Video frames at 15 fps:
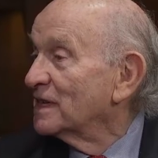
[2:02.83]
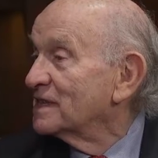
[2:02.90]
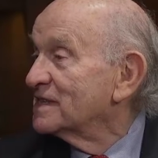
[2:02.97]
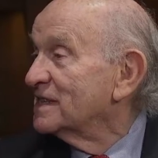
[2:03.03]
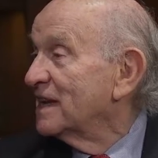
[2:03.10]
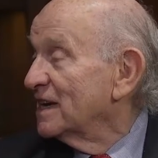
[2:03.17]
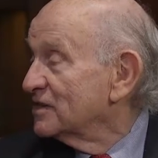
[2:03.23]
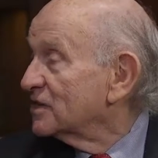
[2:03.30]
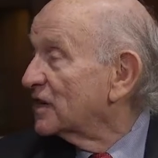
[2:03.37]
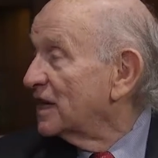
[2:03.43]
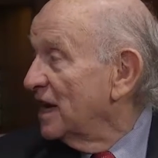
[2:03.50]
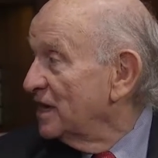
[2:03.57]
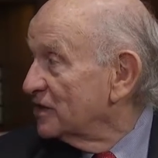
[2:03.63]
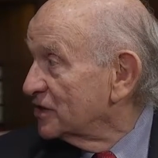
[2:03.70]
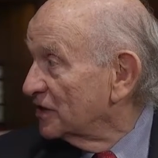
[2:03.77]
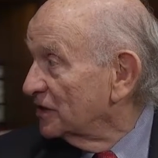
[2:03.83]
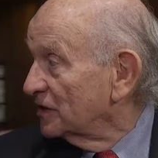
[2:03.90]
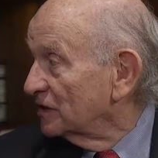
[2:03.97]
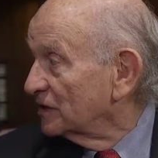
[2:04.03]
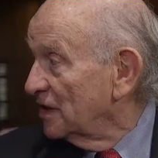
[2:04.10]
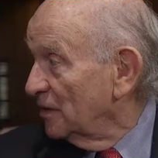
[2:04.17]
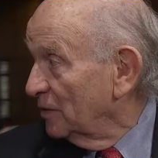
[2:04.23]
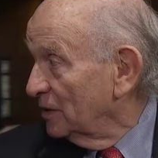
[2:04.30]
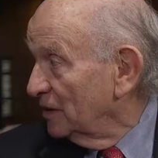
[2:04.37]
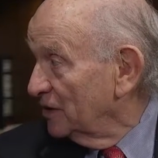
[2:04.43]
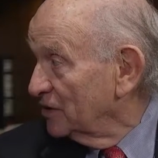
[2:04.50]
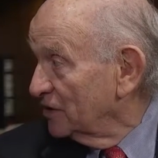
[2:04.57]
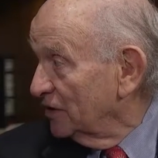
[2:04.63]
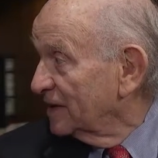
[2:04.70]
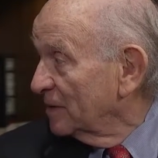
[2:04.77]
it's an educational coalition.